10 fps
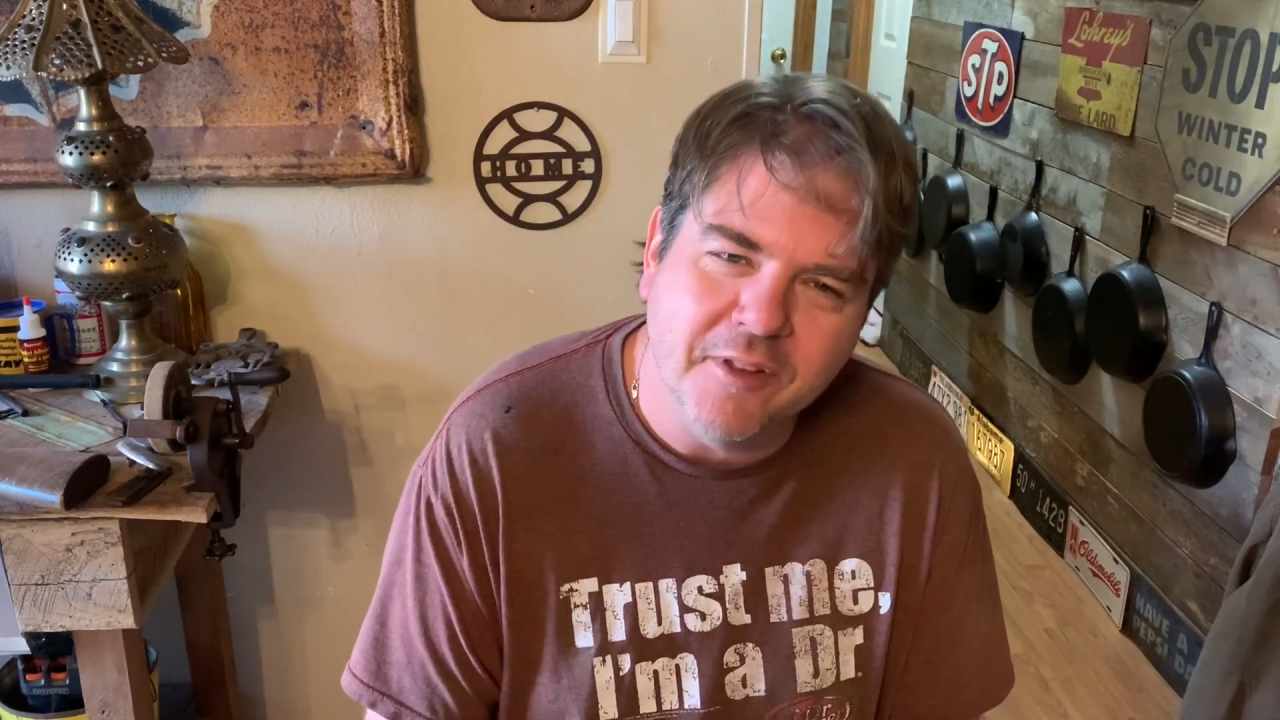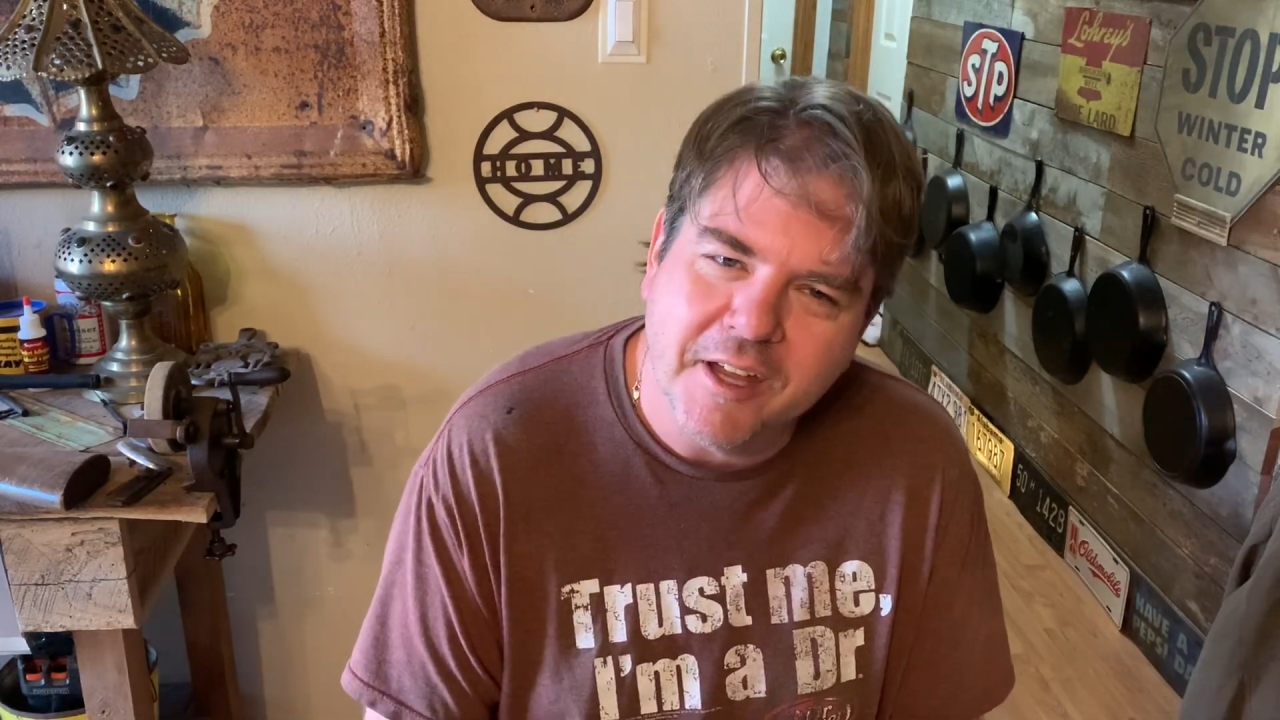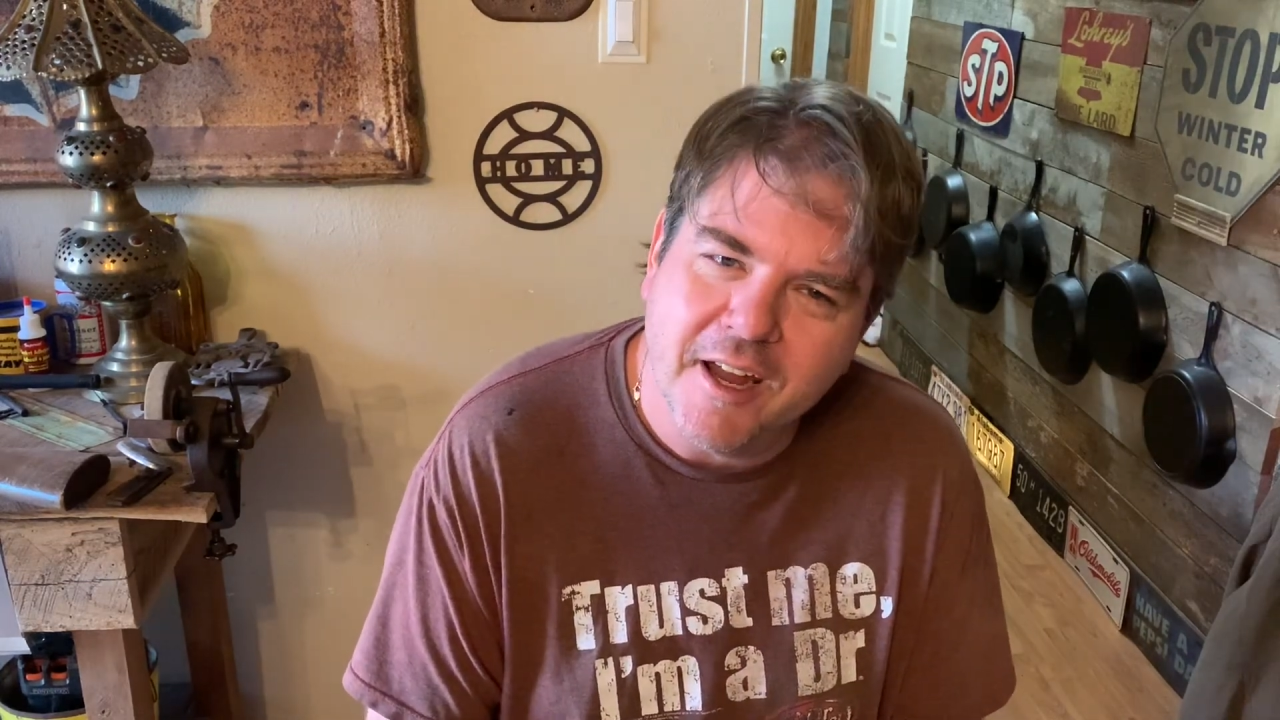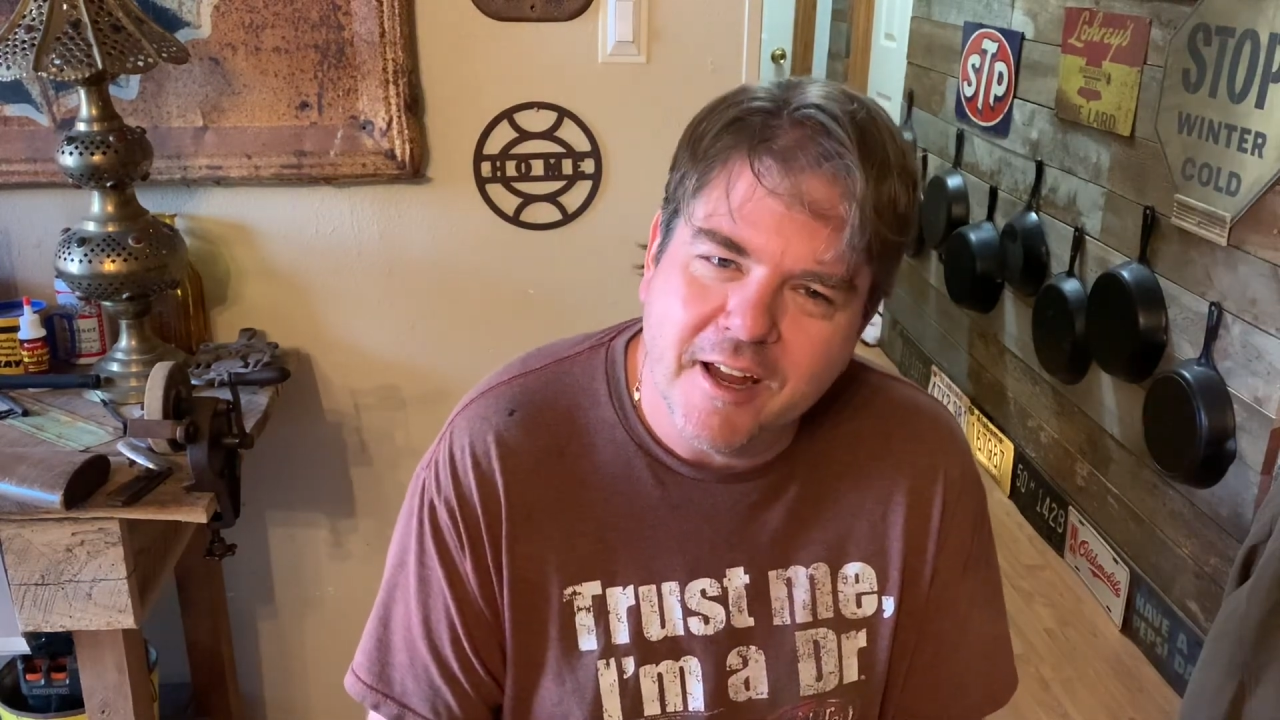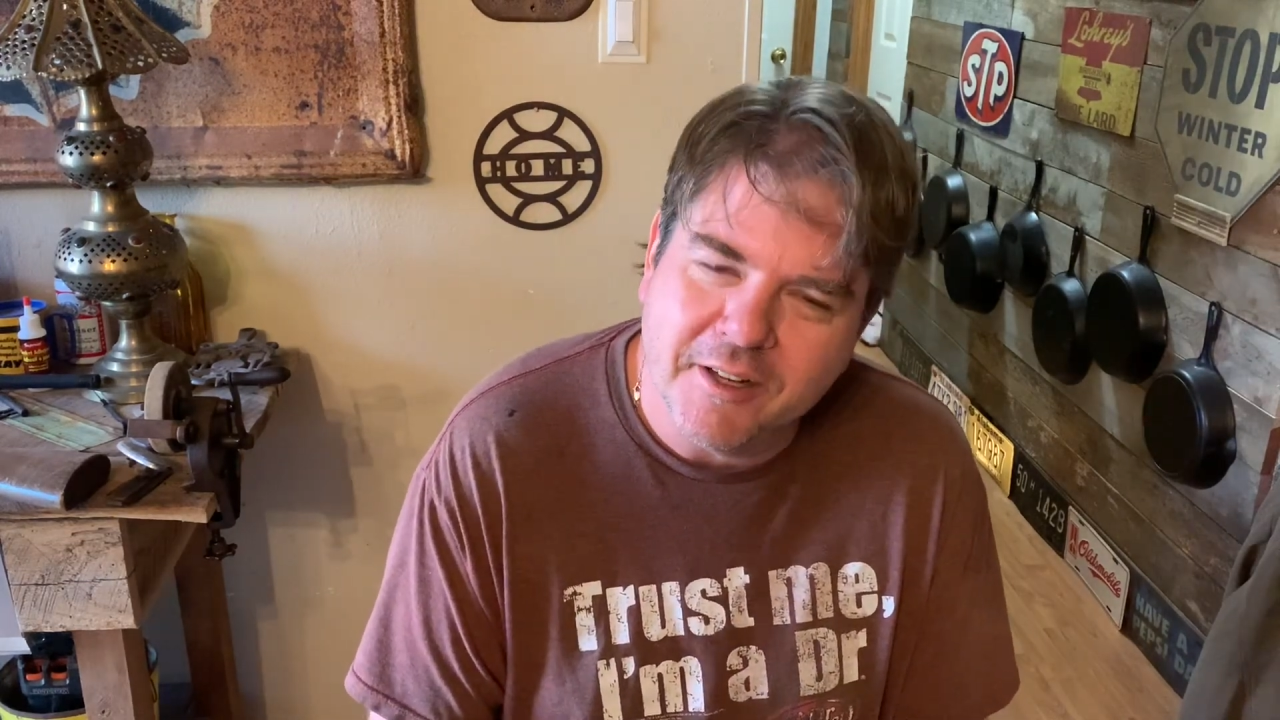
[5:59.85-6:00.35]

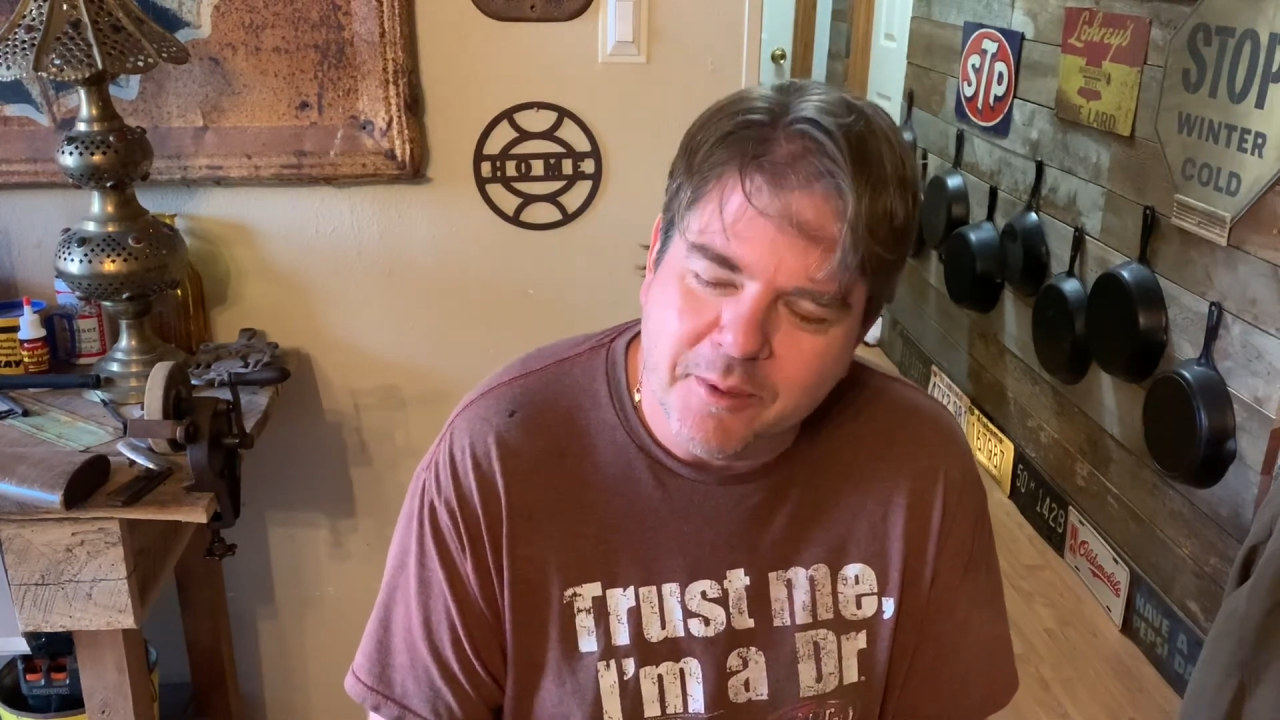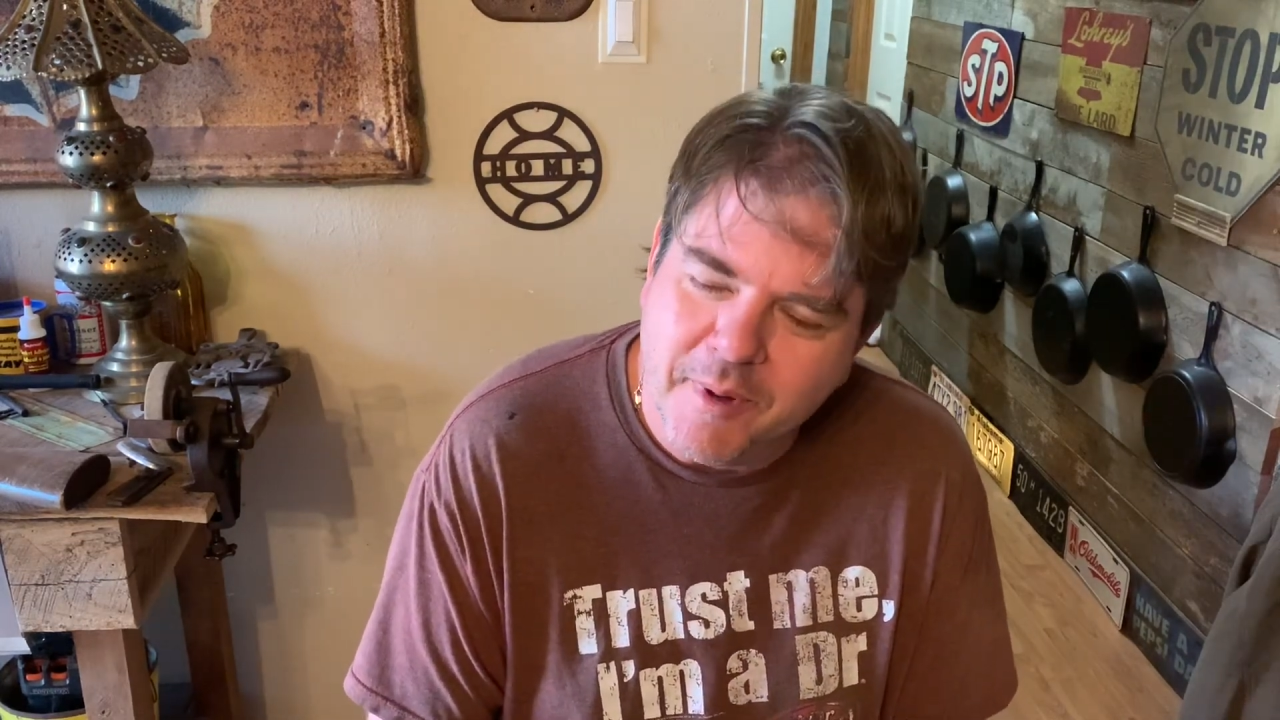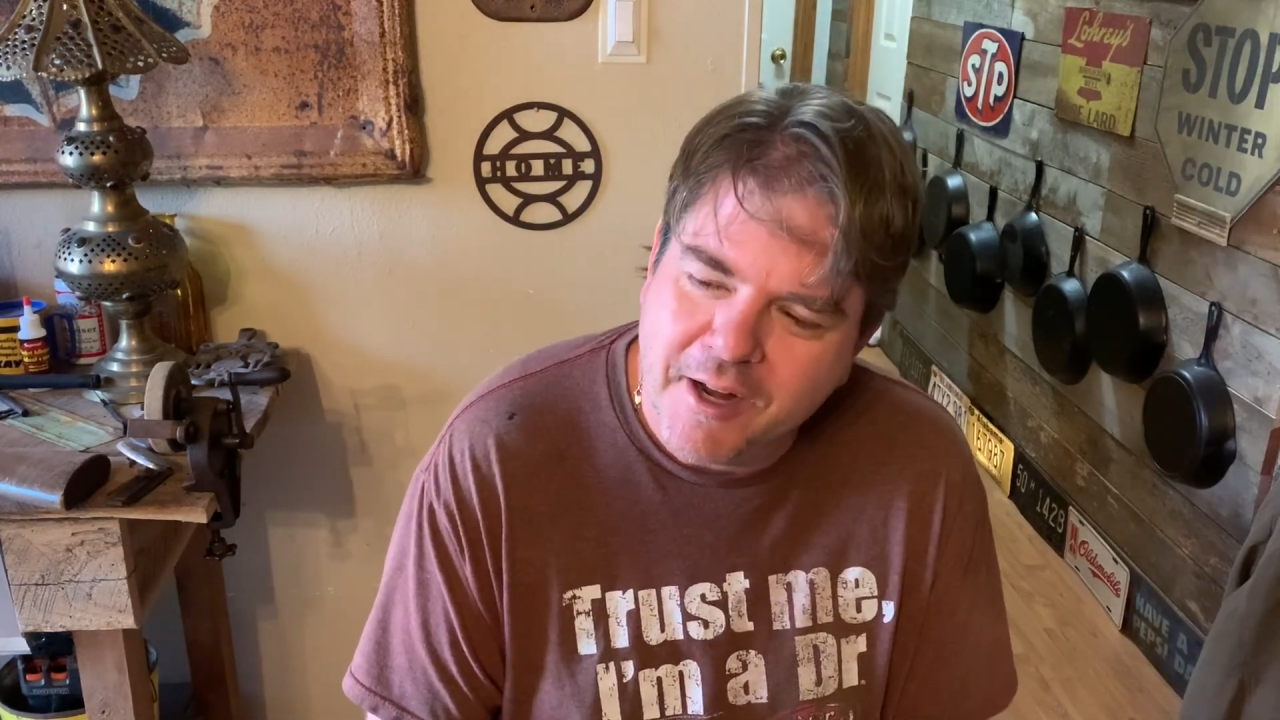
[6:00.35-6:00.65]
character my